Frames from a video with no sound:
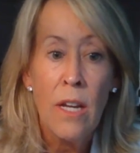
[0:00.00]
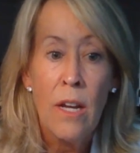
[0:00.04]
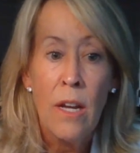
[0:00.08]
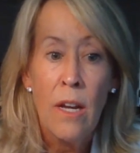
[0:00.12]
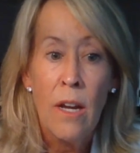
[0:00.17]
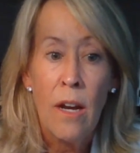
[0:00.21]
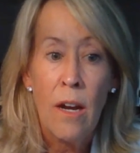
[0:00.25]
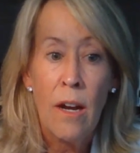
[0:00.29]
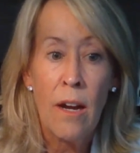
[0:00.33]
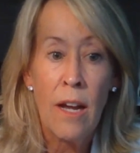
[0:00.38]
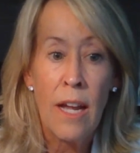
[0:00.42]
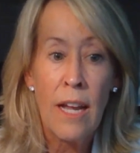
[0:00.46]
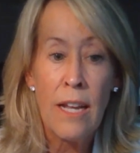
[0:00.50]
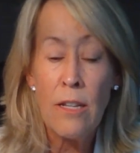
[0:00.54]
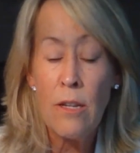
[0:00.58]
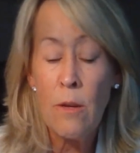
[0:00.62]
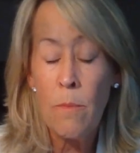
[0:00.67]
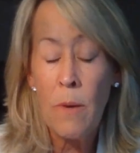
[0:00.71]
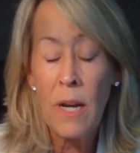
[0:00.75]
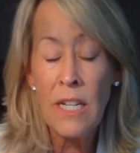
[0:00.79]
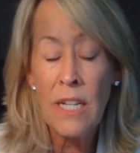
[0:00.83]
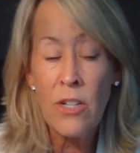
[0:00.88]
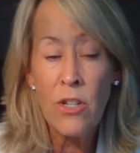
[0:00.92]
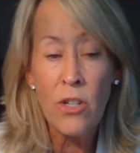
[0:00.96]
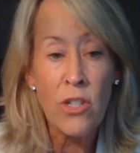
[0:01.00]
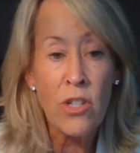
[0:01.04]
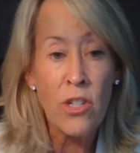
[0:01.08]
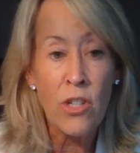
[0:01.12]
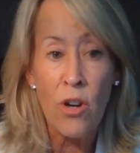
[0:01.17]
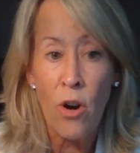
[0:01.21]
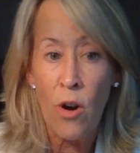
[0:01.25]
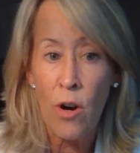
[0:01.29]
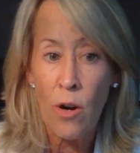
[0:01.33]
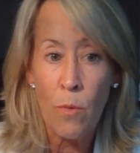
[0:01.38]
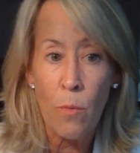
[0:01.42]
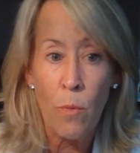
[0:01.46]
And you might just
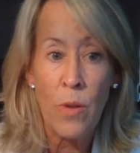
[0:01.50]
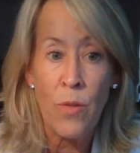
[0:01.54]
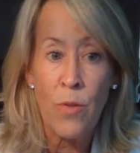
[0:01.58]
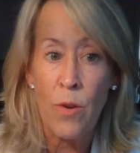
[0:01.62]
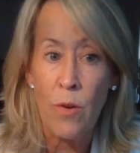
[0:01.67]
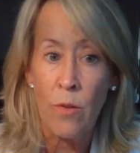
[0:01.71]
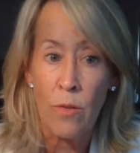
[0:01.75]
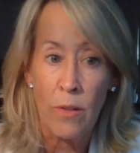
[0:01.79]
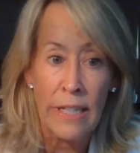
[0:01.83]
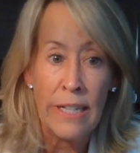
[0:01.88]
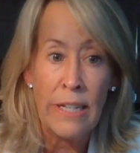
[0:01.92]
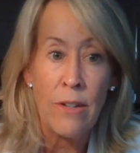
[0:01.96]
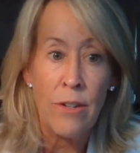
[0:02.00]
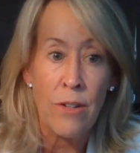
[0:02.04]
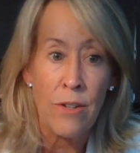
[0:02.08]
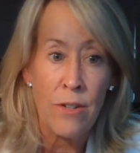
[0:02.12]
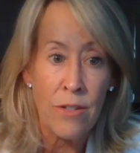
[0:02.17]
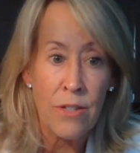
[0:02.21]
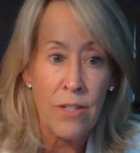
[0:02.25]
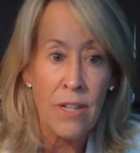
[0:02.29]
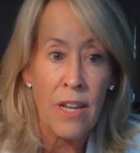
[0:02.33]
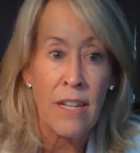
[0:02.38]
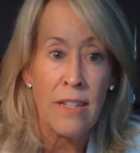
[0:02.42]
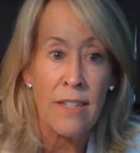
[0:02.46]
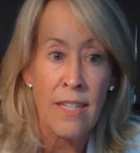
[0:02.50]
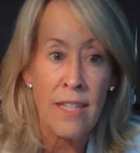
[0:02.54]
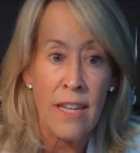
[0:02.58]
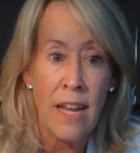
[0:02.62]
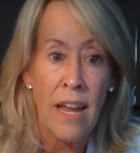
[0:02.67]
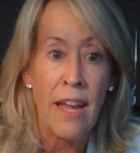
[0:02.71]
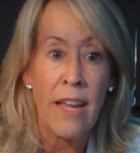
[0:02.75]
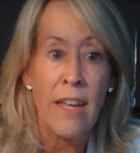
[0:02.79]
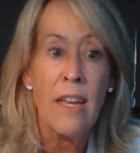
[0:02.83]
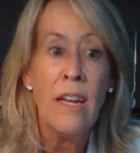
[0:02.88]
start with your leaders and say,